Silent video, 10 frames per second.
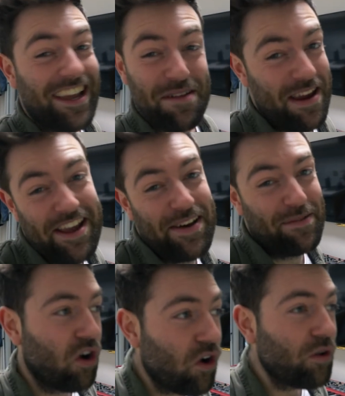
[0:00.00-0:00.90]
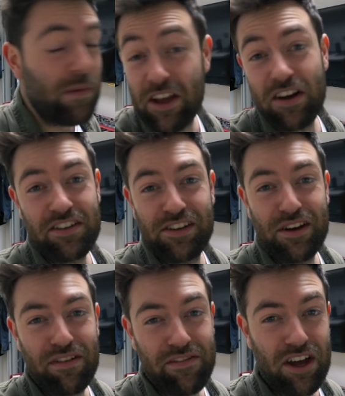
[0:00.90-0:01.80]
gonna meet her, all because
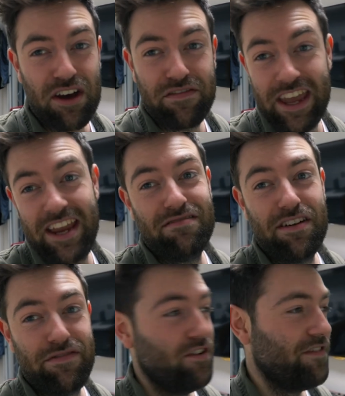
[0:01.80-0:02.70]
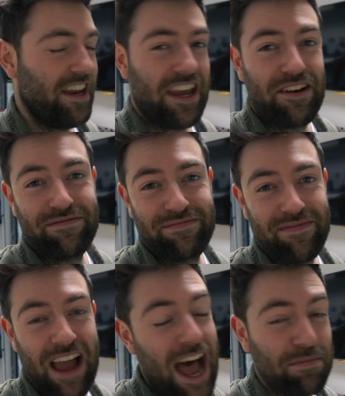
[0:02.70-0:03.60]
of a review video.
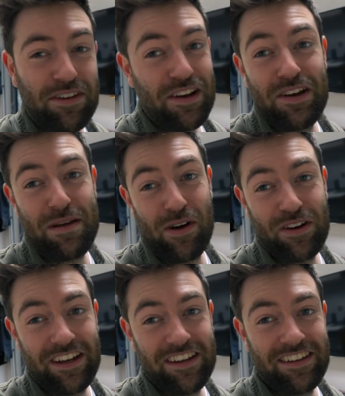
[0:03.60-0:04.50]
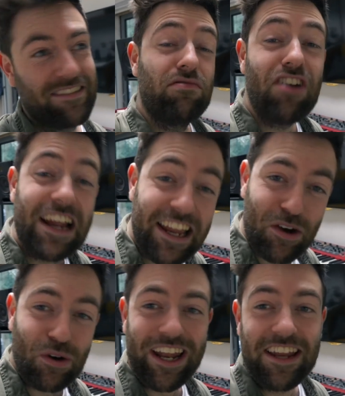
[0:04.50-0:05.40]
Absolutely bonkers. Really
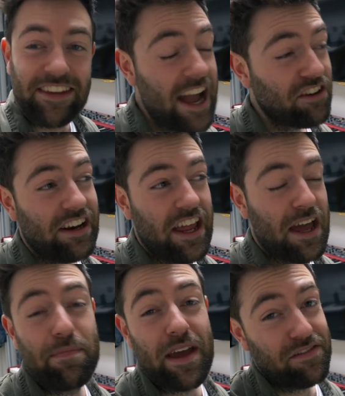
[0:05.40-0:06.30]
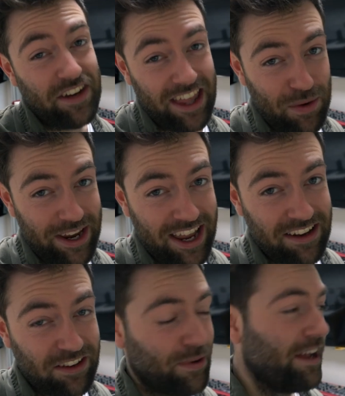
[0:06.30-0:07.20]
cool, and it's actually her birthday that
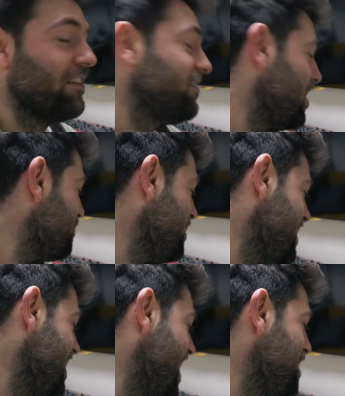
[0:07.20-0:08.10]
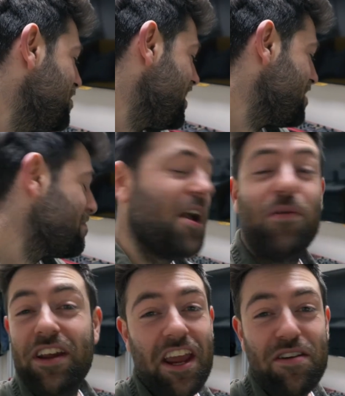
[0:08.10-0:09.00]
weekend as well. So anybody that might
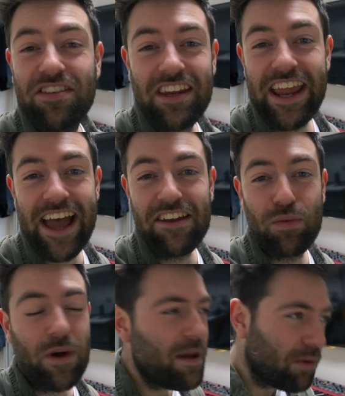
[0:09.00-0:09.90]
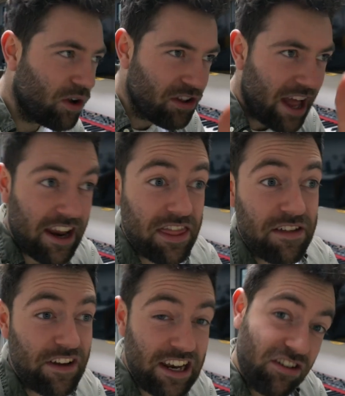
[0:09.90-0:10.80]
want to go see Antwerp or like
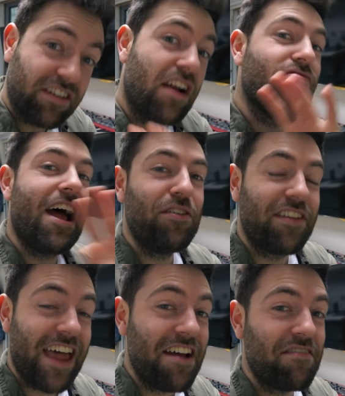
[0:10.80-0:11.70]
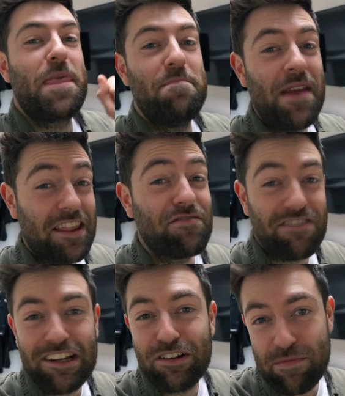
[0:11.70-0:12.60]
the villages around that, meet the
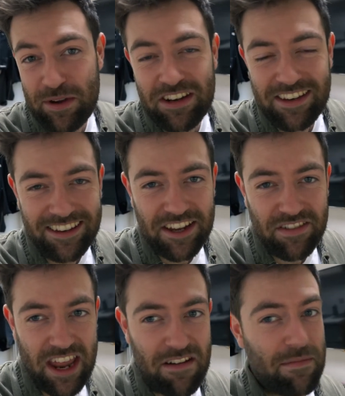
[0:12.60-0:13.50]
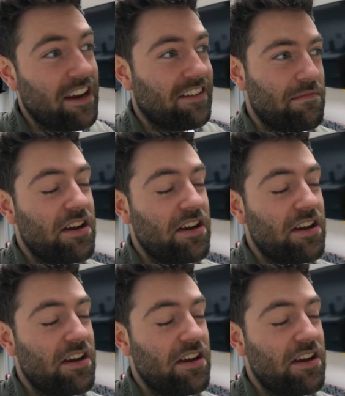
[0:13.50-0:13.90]
real communities over there and make some